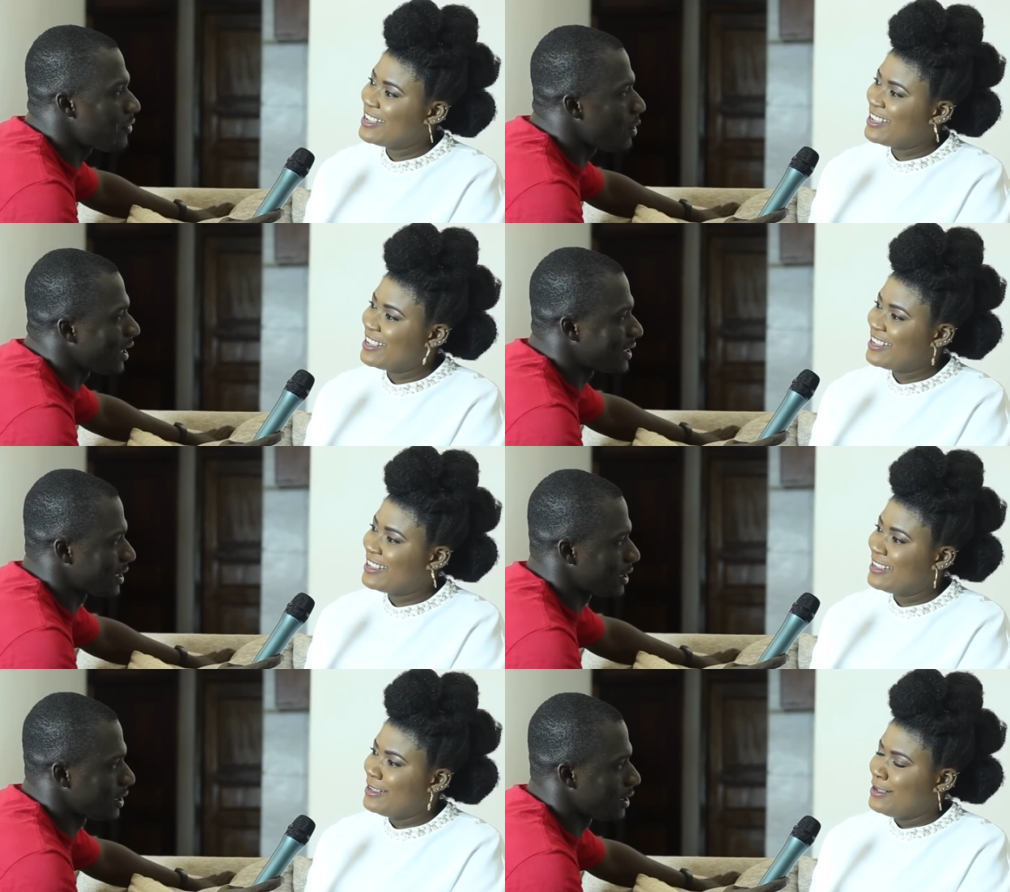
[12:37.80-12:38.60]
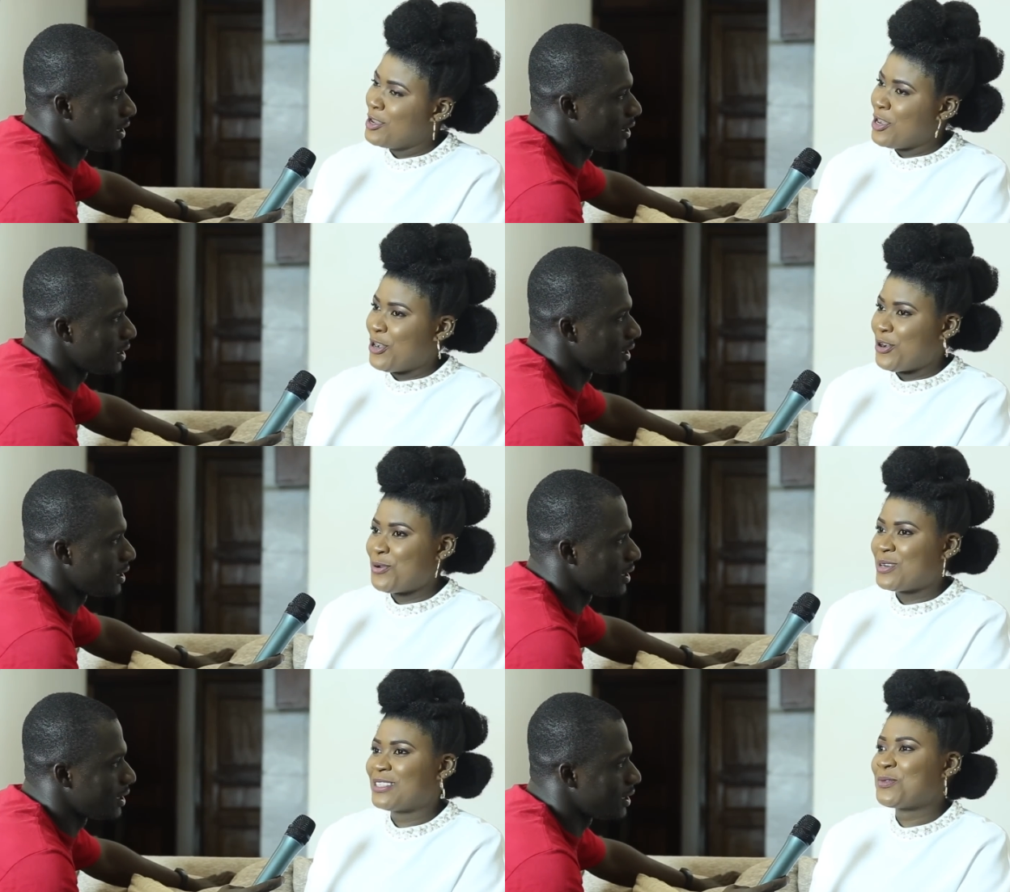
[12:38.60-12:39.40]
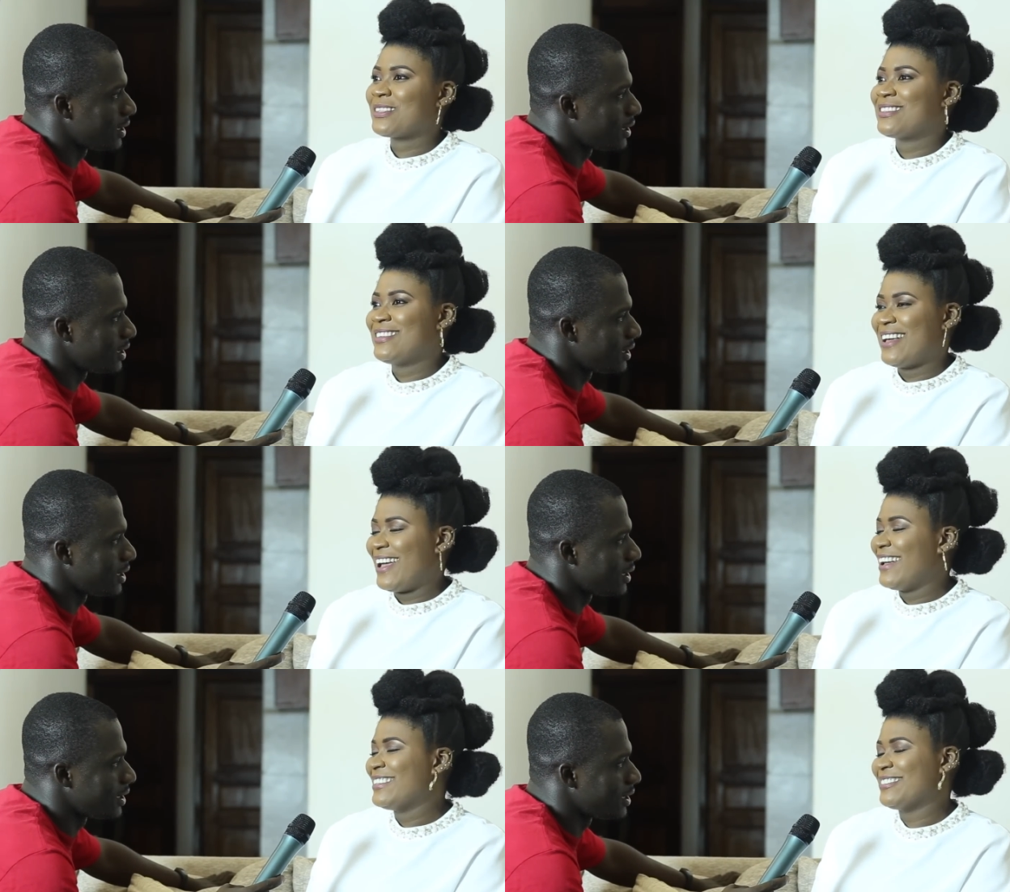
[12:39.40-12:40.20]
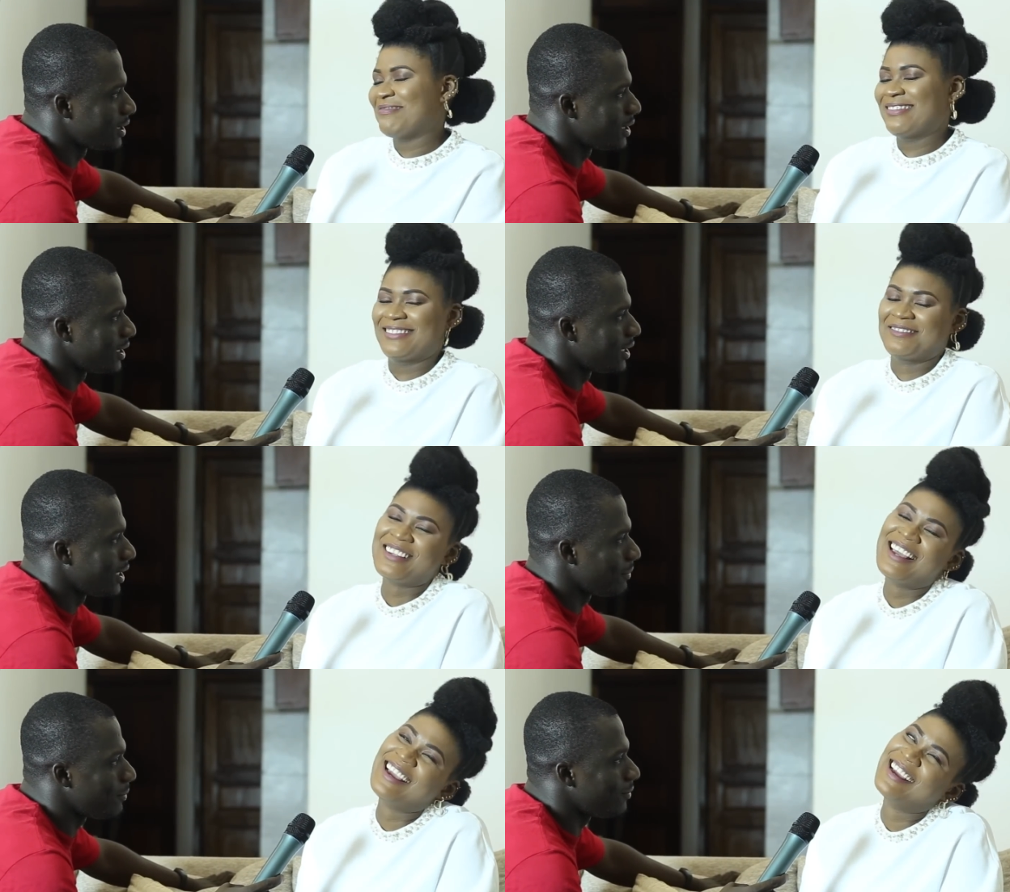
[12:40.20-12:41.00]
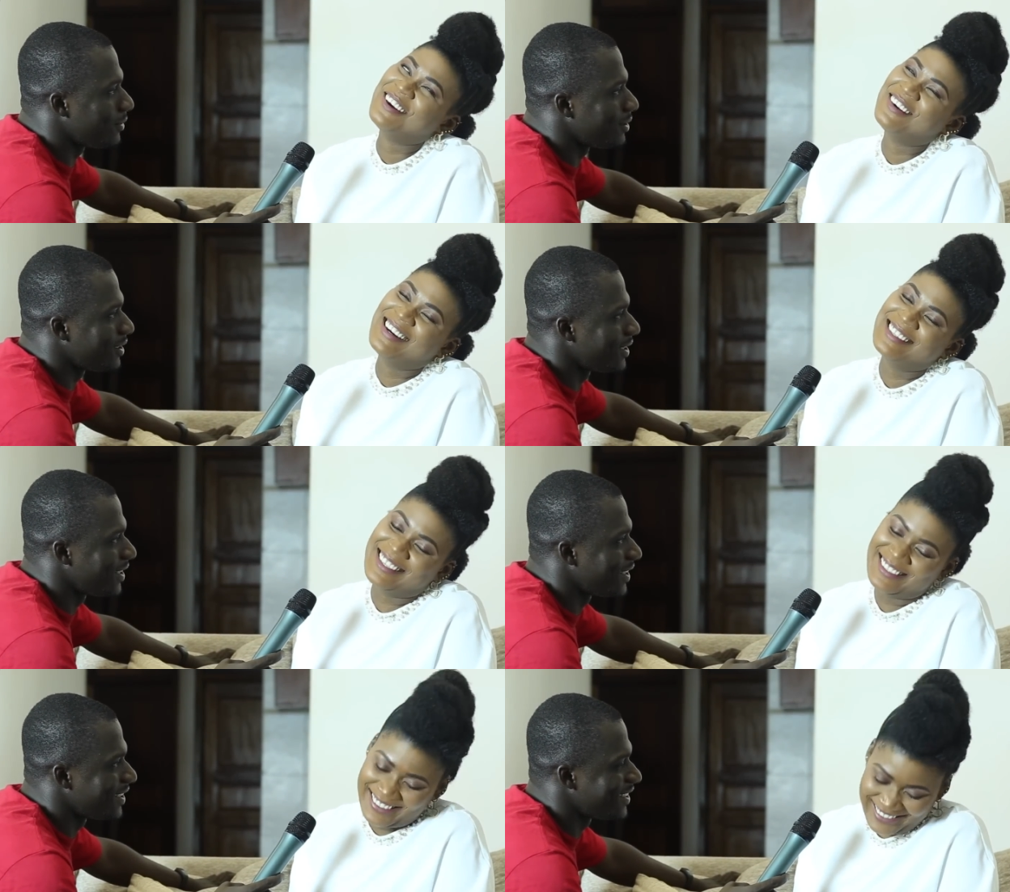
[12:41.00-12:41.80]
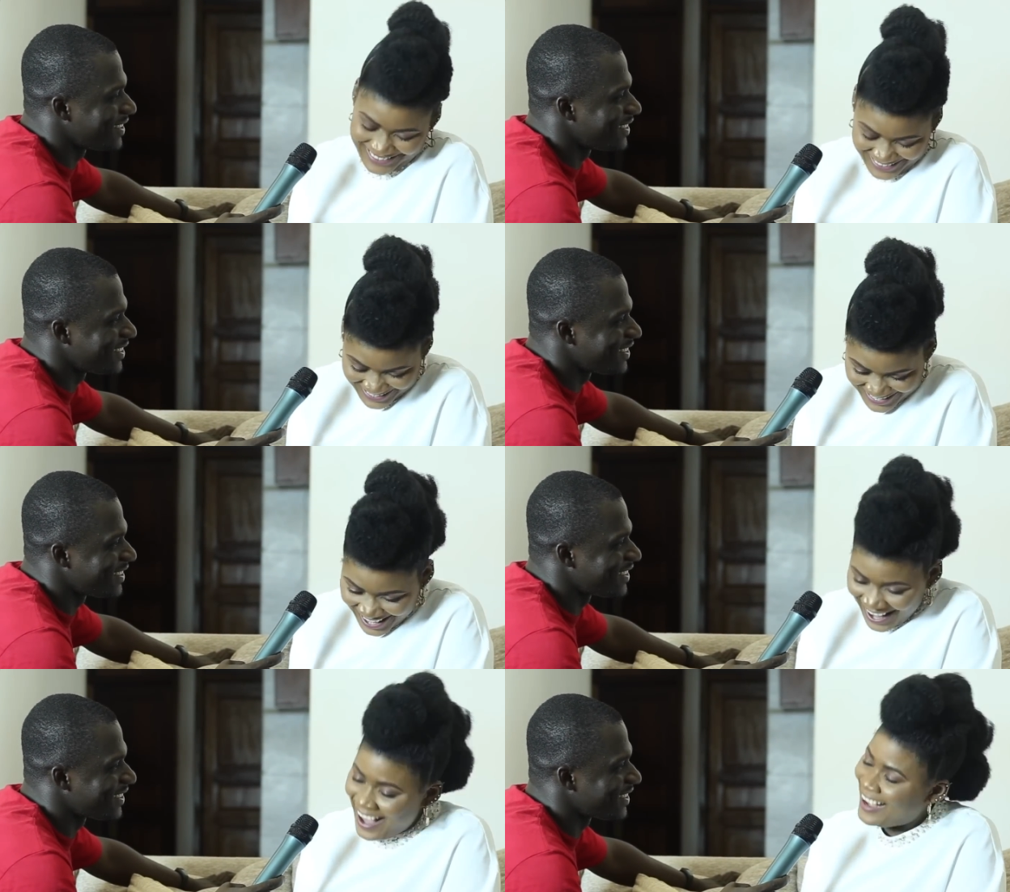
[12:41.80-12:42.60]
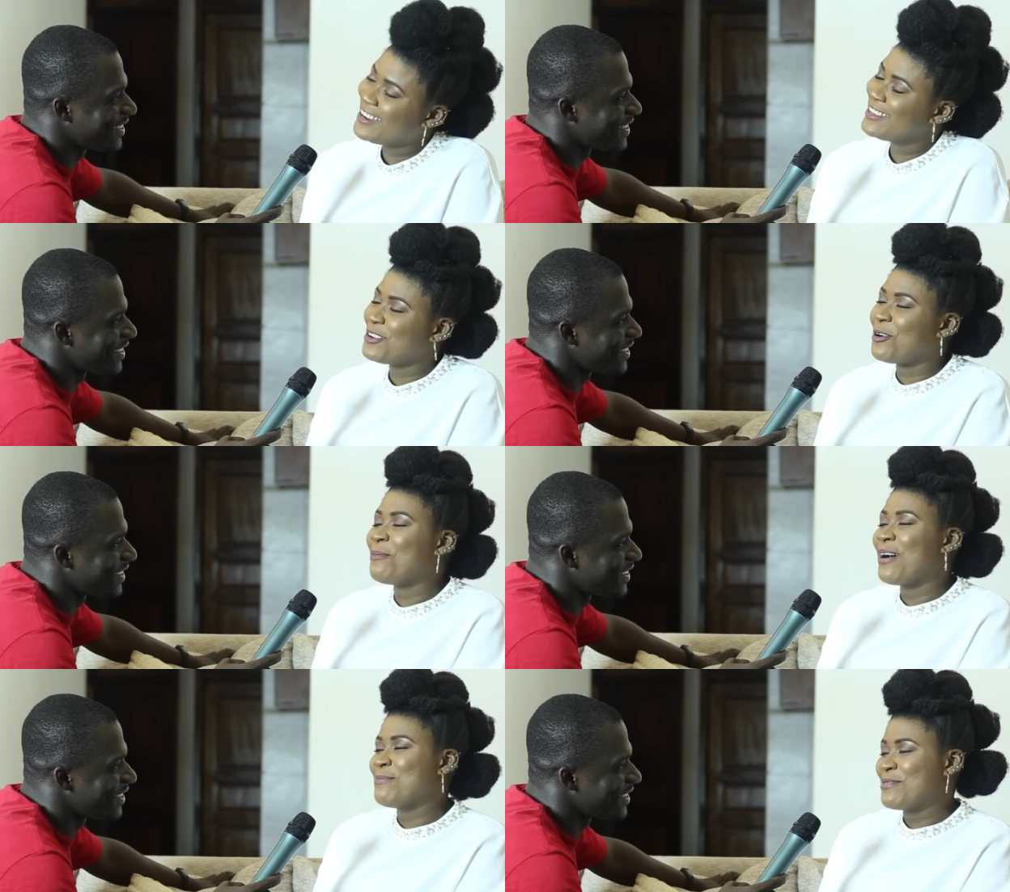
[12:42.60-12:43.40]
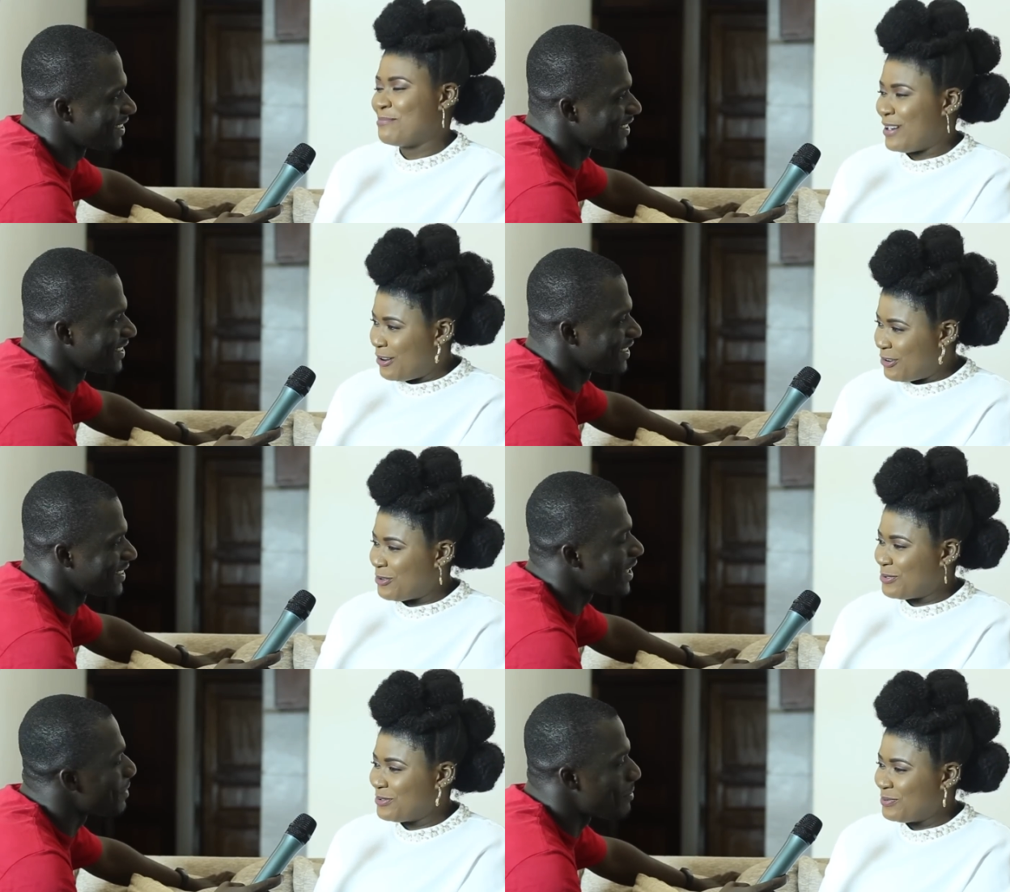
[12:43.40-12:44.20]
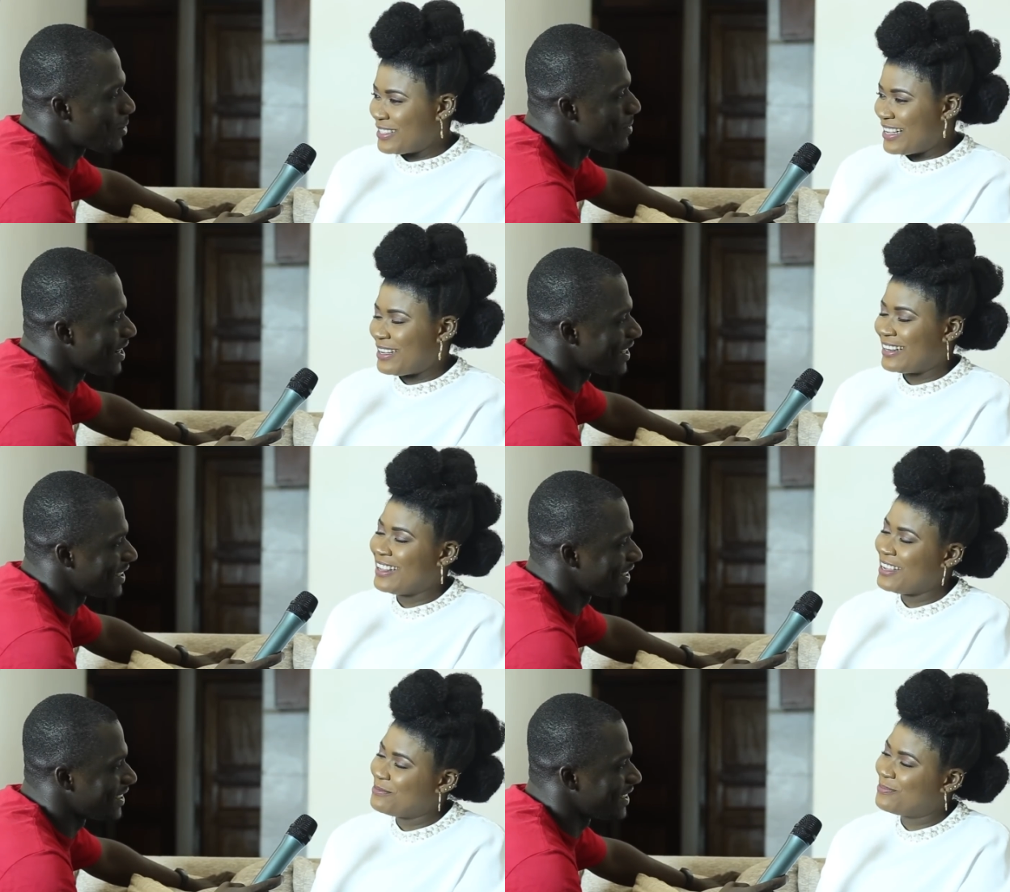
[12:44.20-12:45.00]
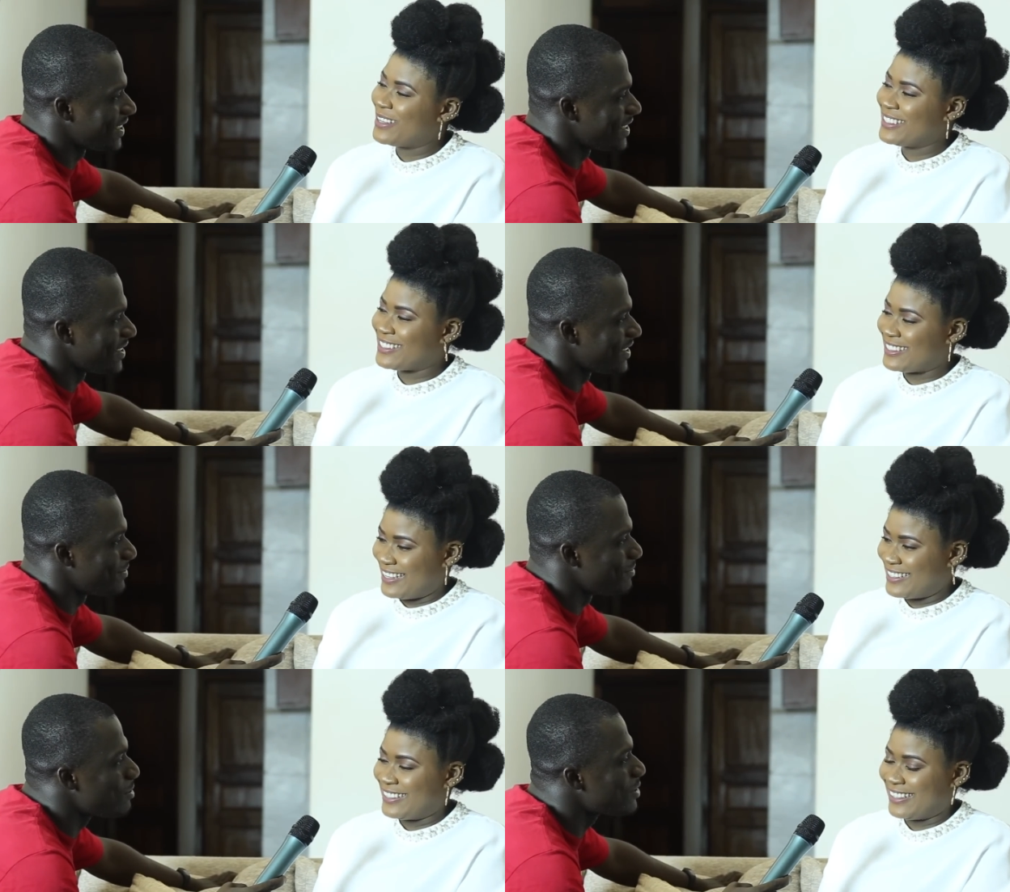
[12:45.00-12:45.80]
Speaker 1: I follow what. Oh, that's what see I had. Hey, Rodri. And let the old baby bow. And they pressure.